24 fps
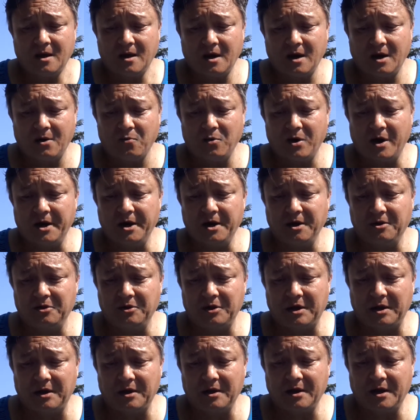
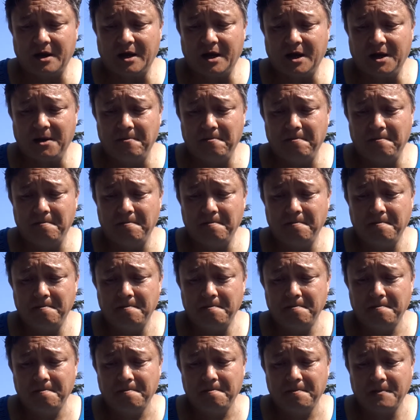Ironically, I
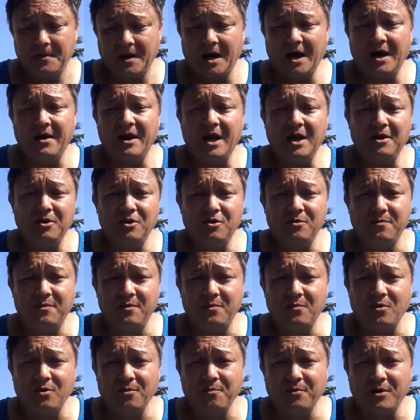had a little
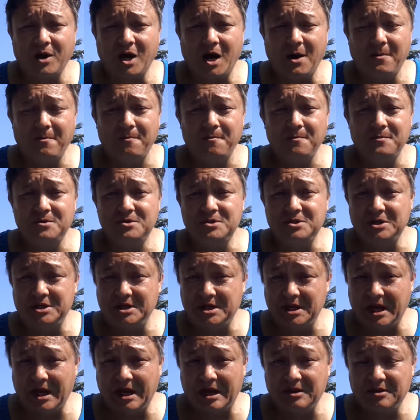bit more problem
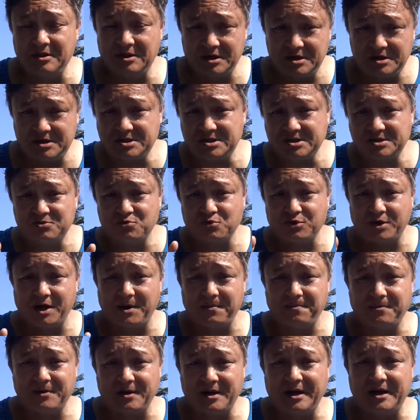today, this
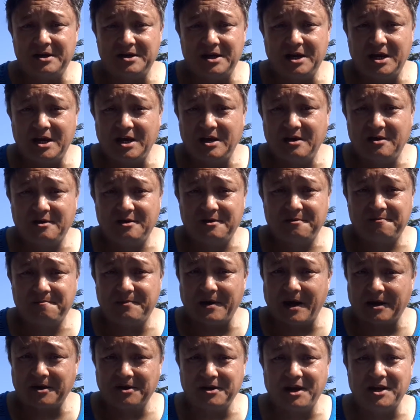trip, that I did
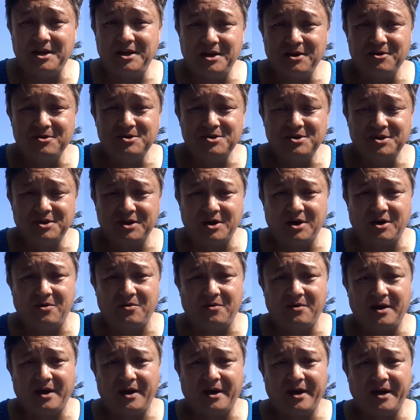back 9 years
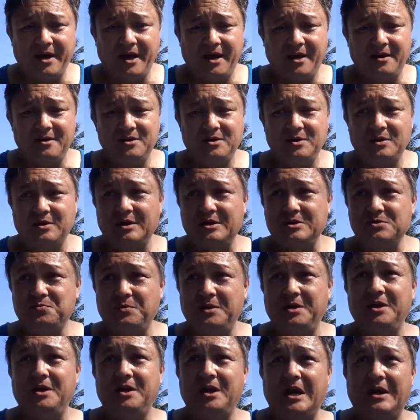ago. I had, because
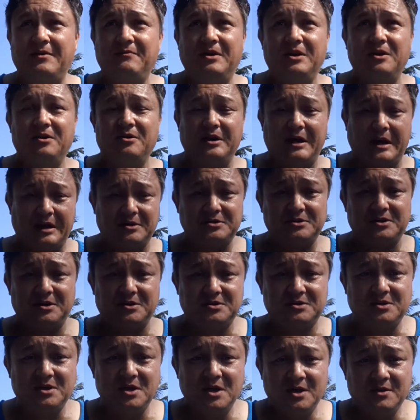we didn't have internet
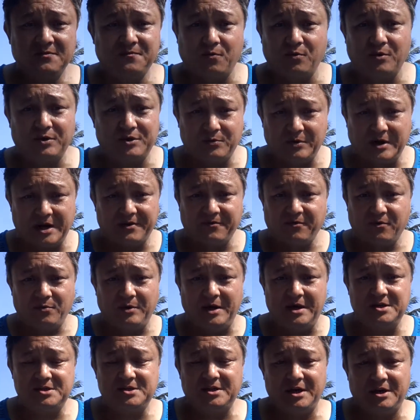access. For whatever
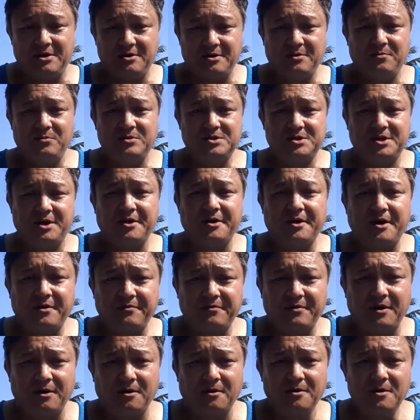reason, the internet was cut
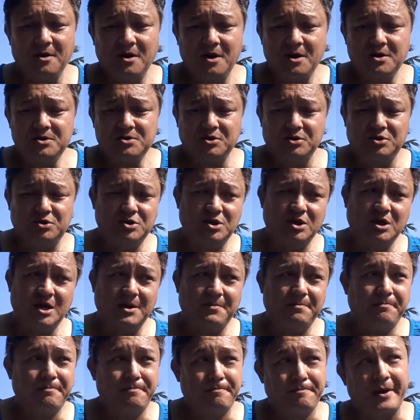off here. So it took
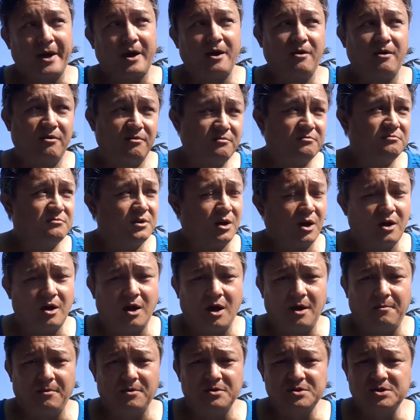about
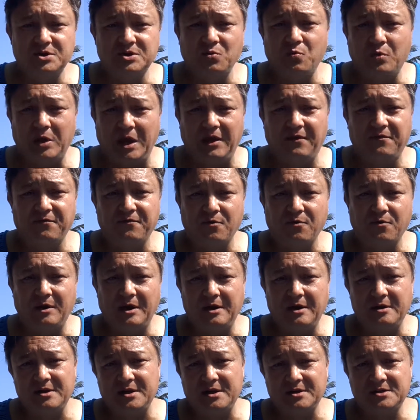almost a week for
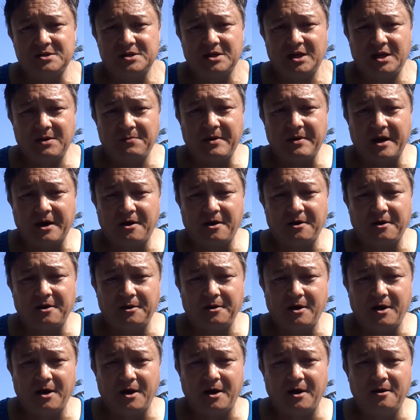us to get back
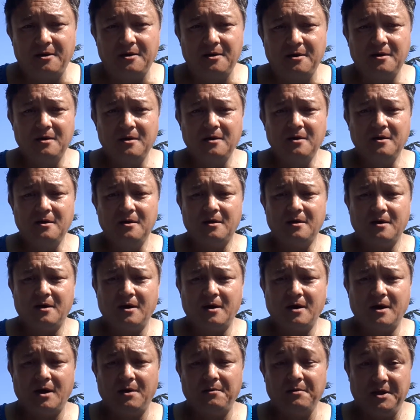online.
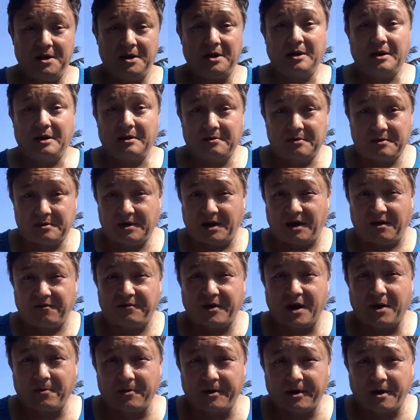Then I got
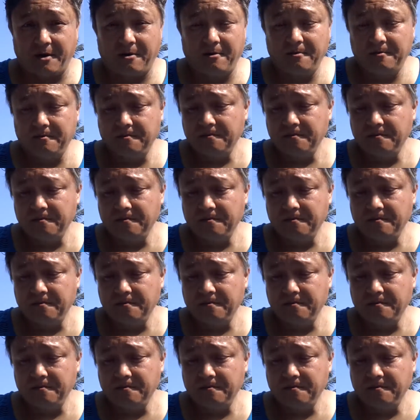fiber now.